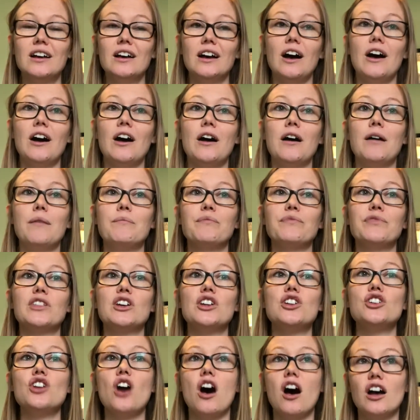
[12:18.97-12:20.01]

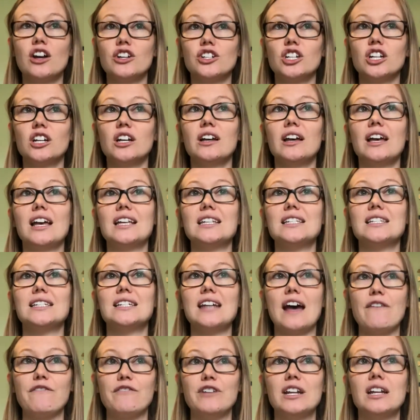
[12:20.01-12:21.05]
The nausea has
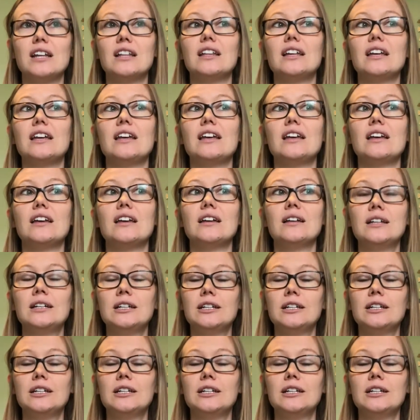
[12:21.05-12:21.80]
definitely,